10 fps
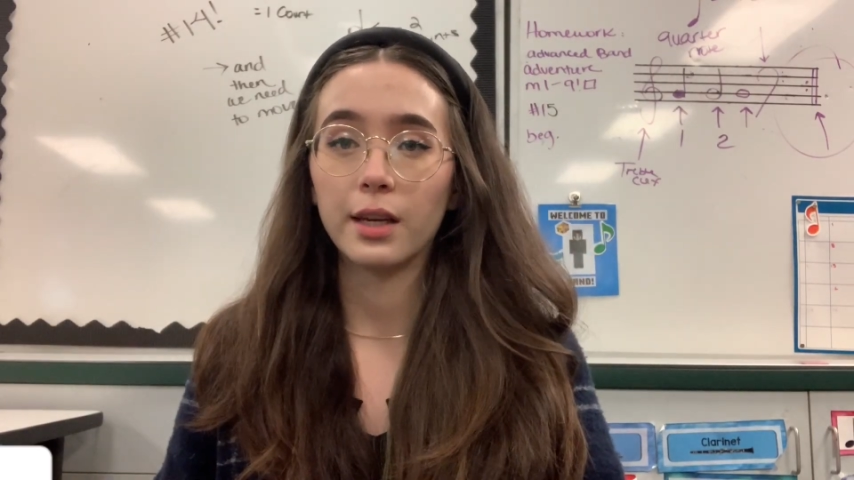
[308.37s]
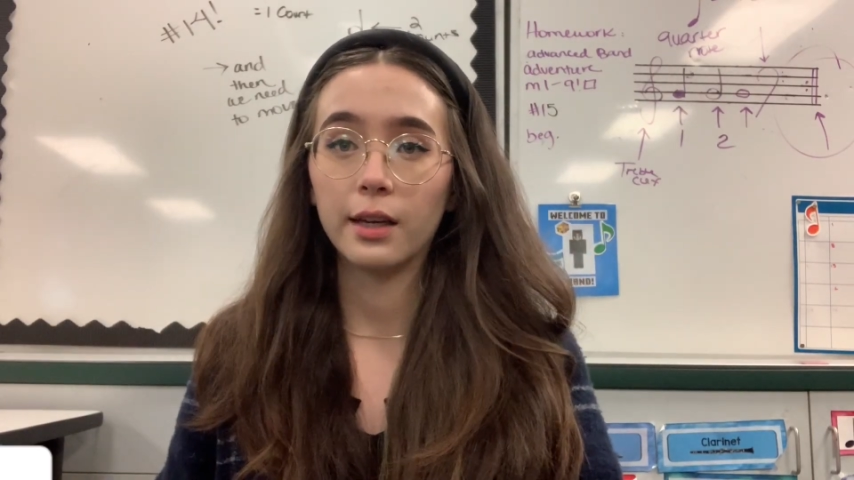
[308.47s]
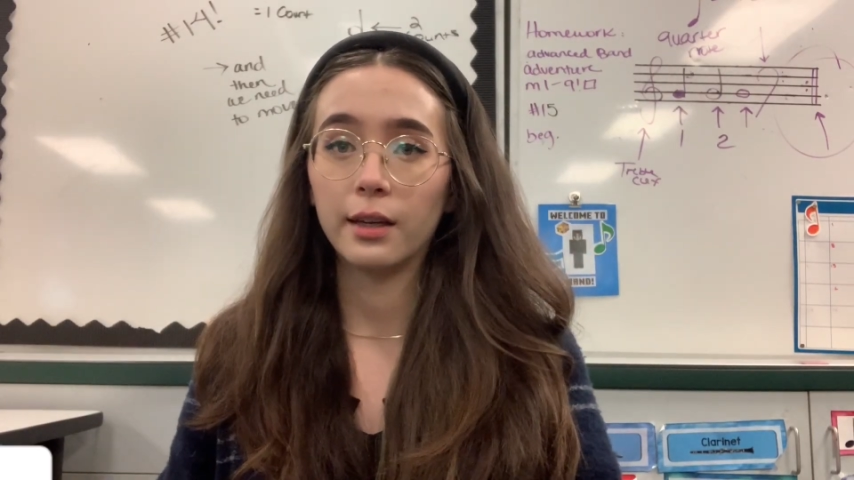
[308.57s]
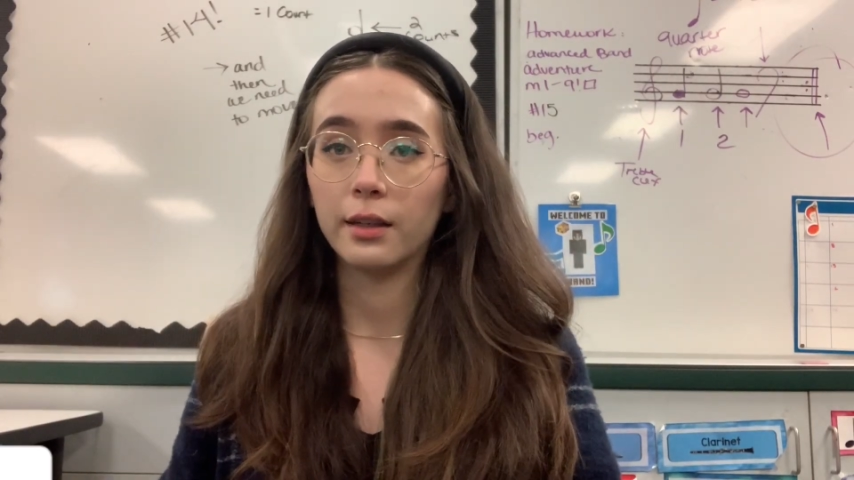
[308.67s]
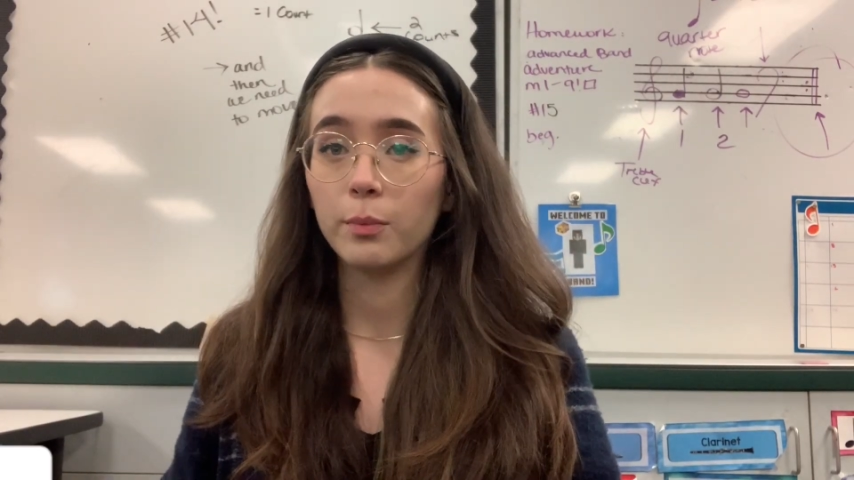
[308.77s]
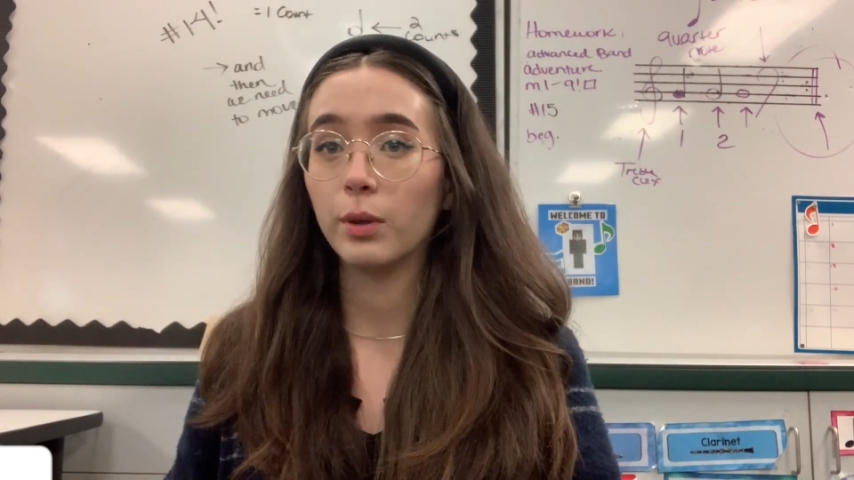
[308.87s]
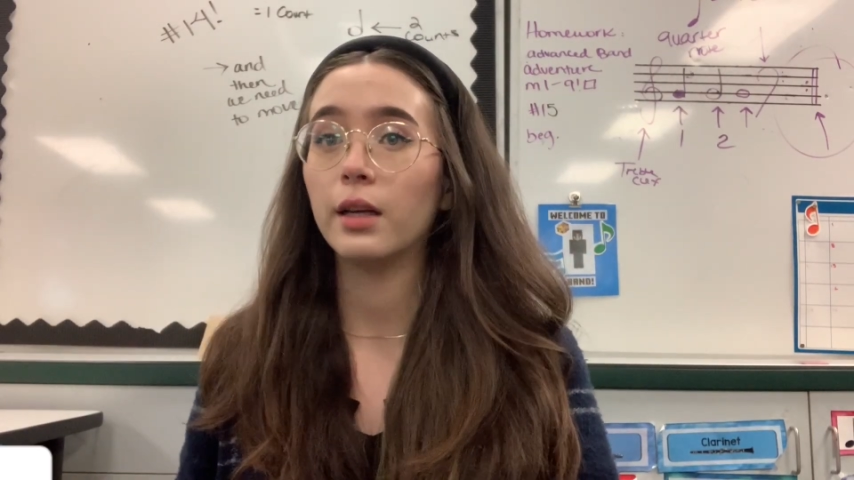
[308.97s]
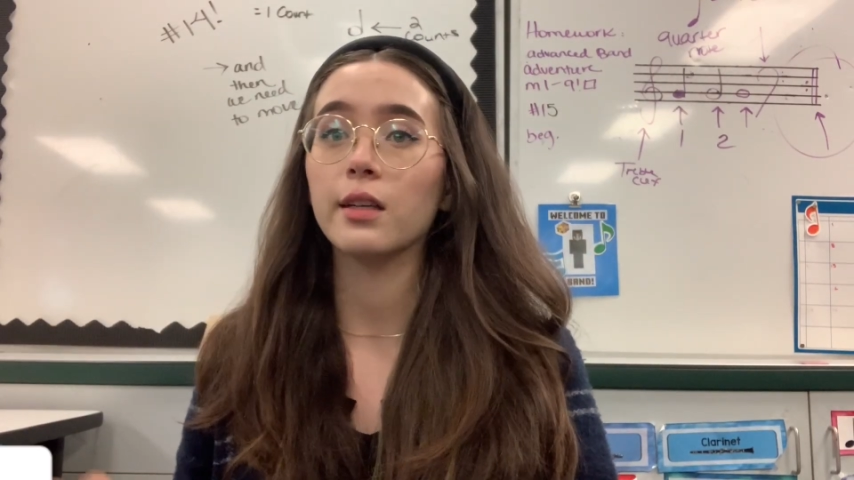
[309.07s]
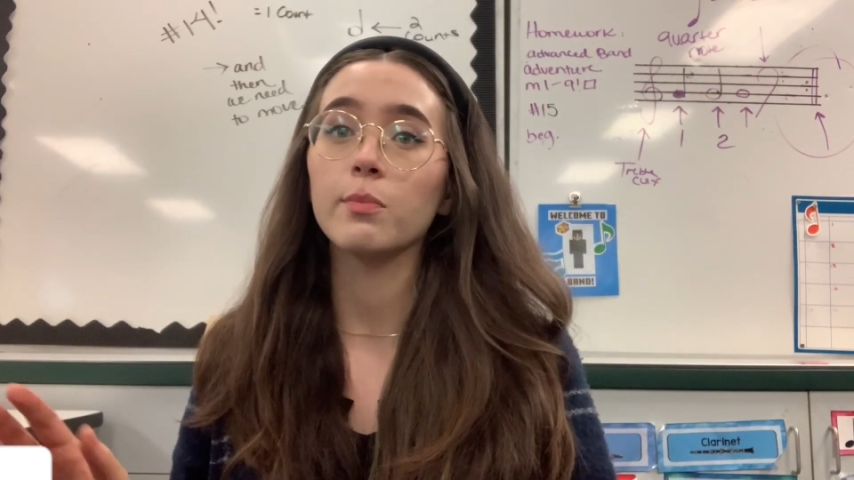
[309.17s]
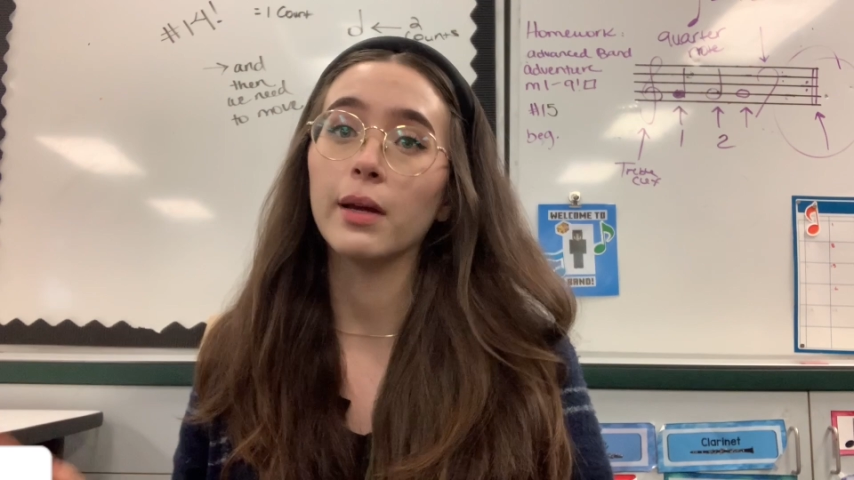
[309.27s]
and play
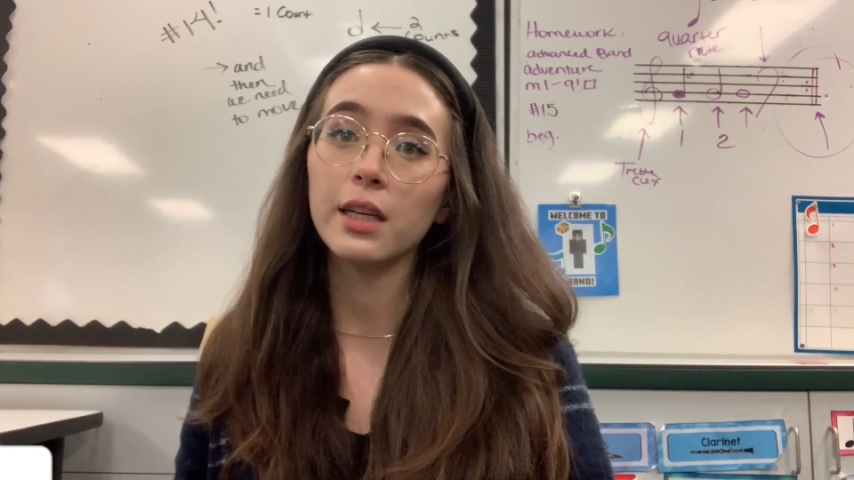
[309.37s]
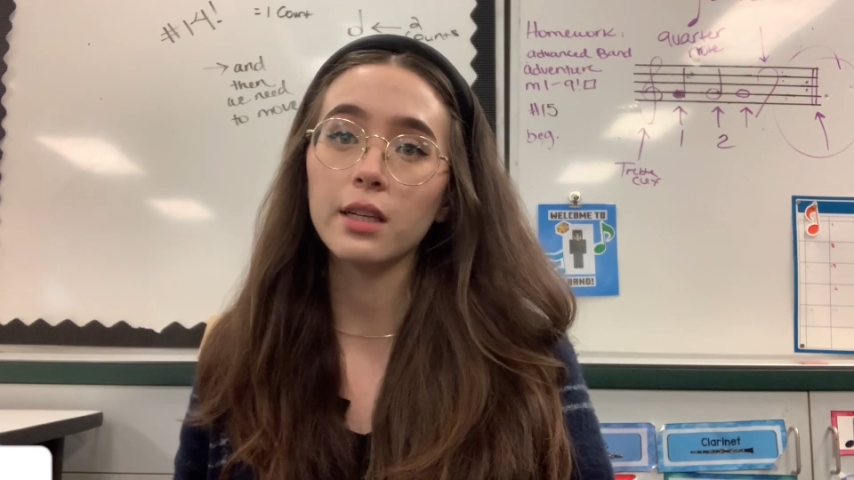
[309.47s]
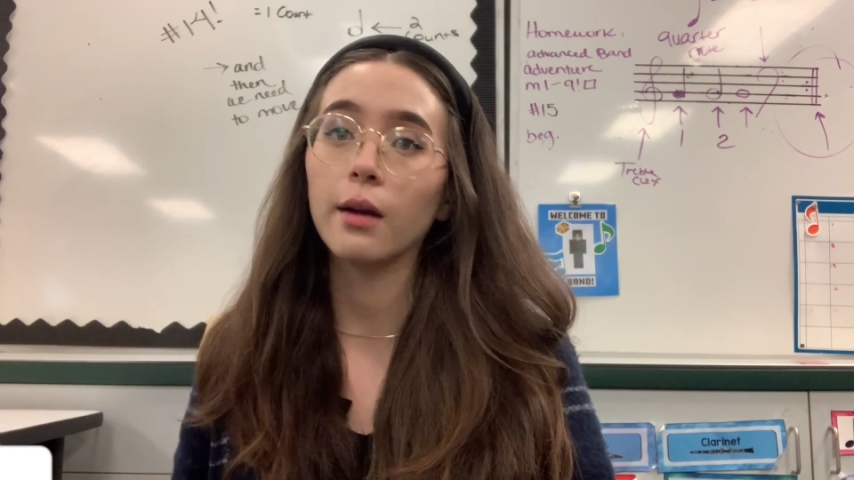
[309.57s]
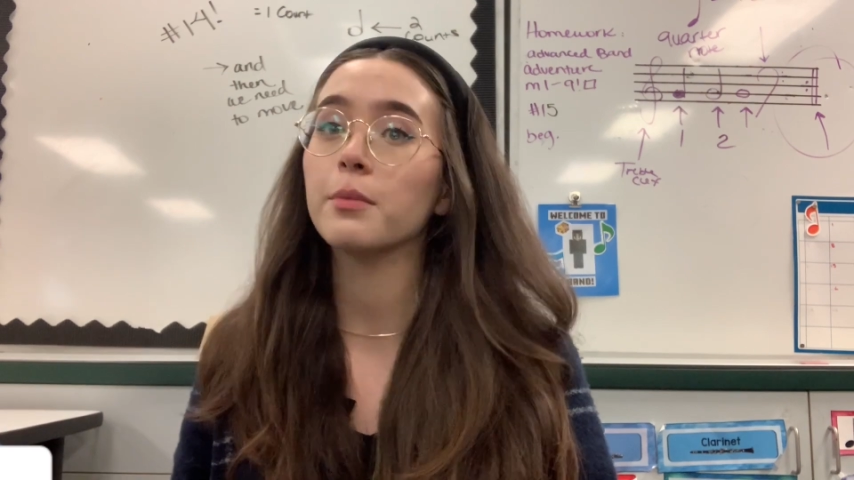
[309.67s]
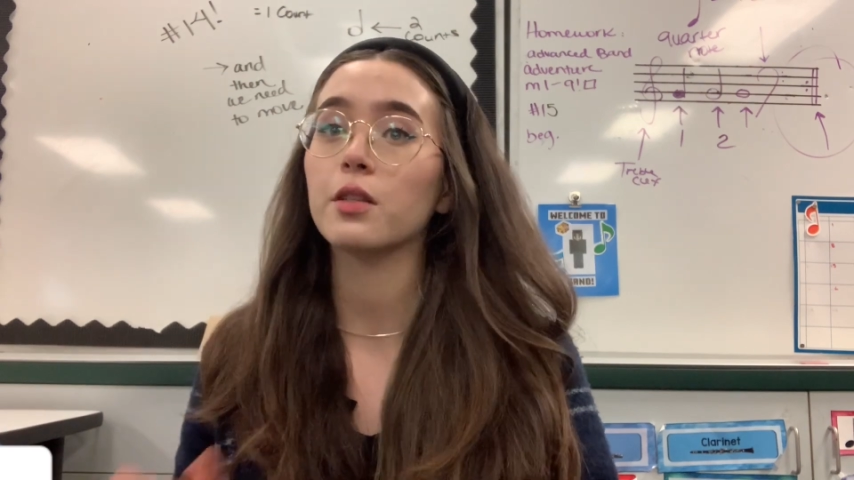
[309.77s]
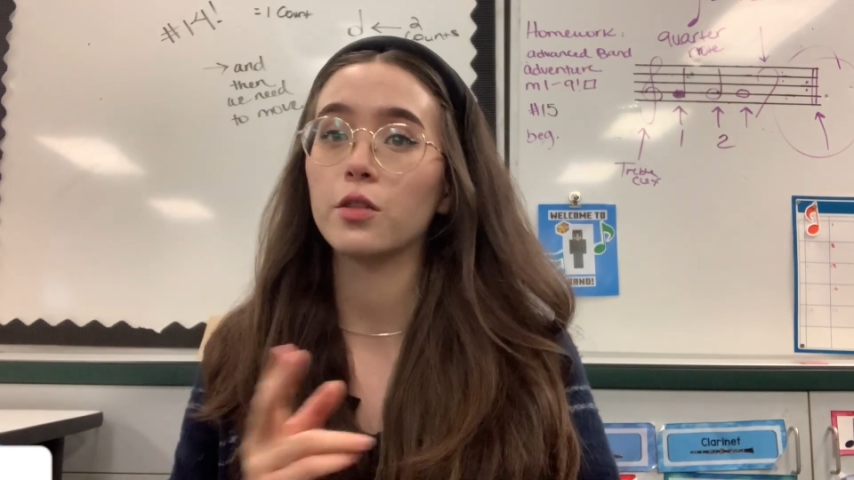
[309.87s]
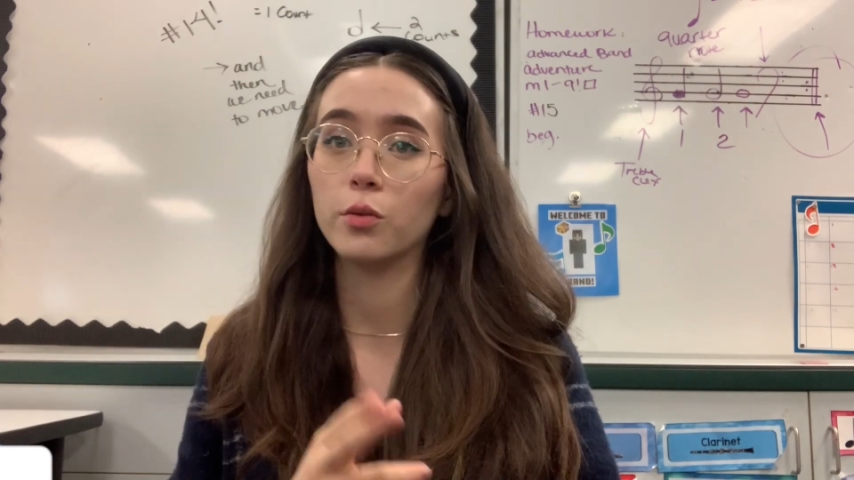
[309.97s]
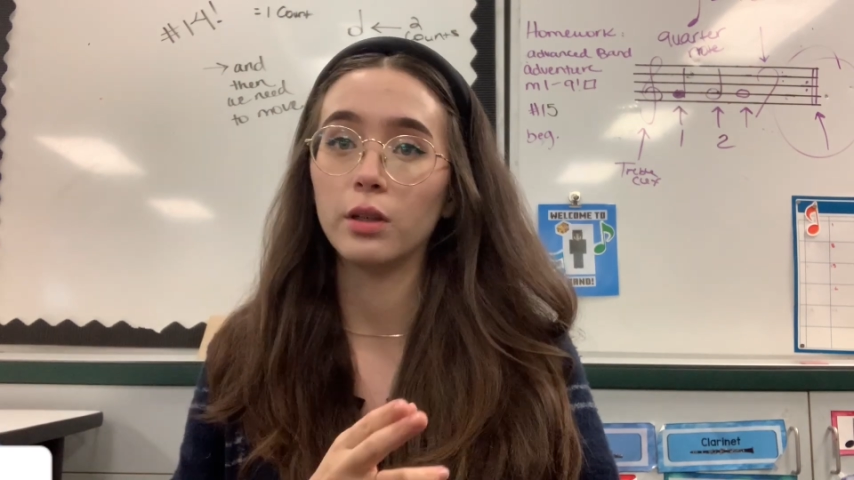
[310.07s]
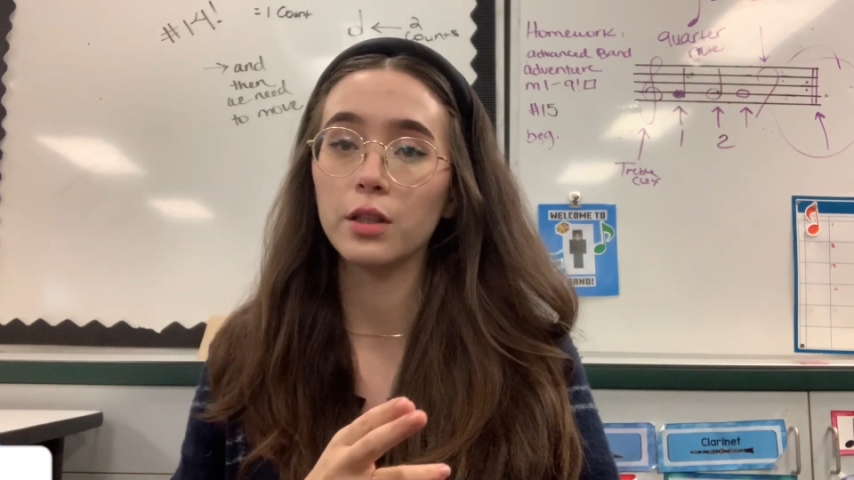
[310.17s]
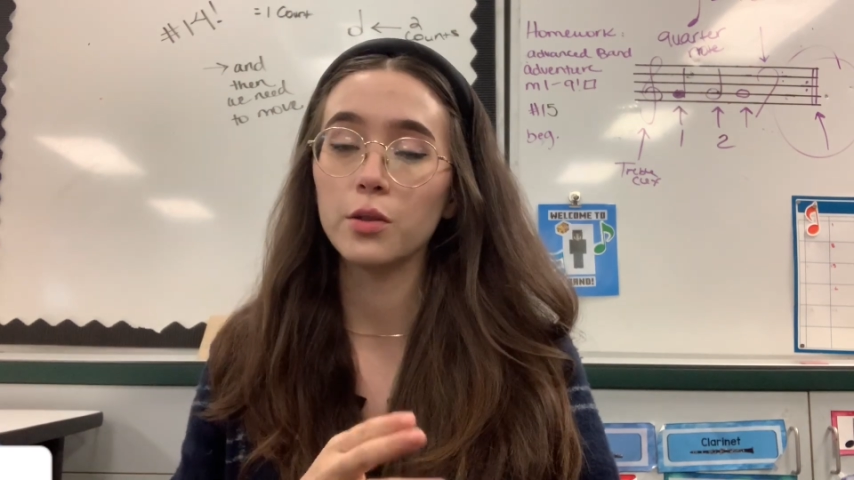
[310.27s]
it as many times as you need